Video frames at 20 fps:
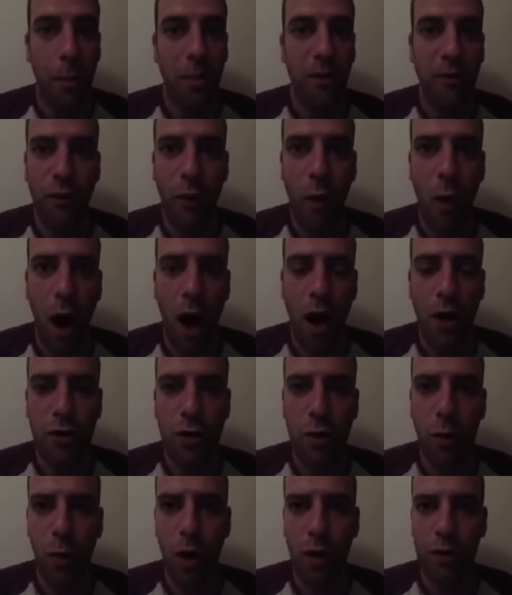Before I knew
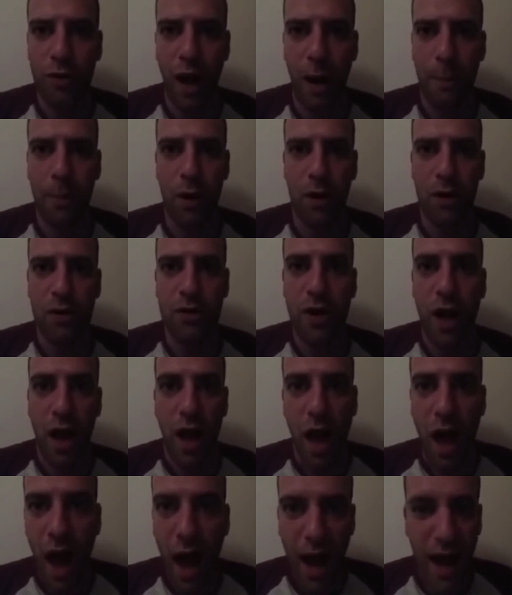what happened,
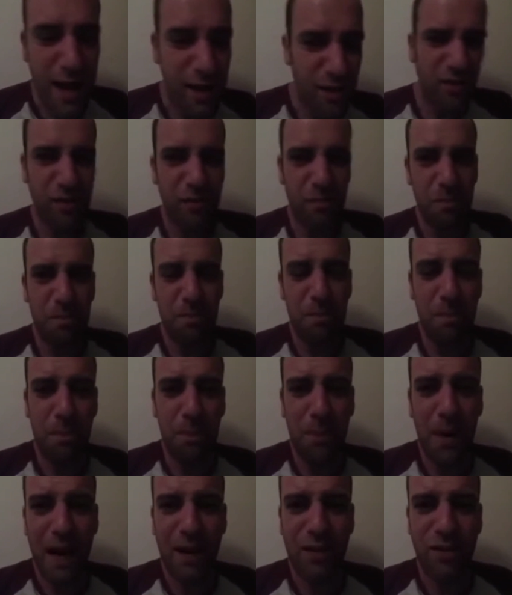he
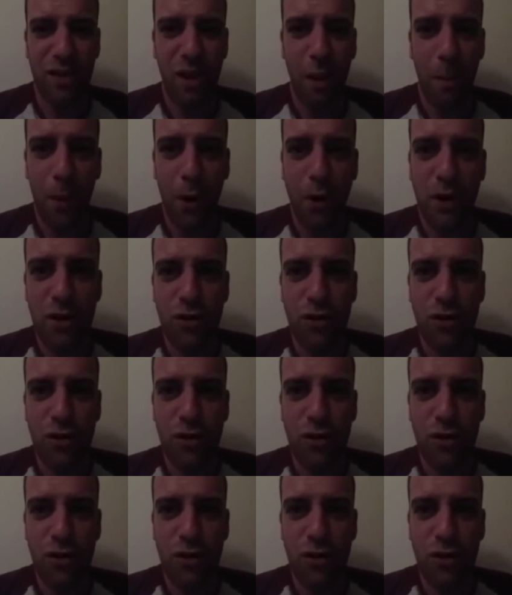splashed a bloody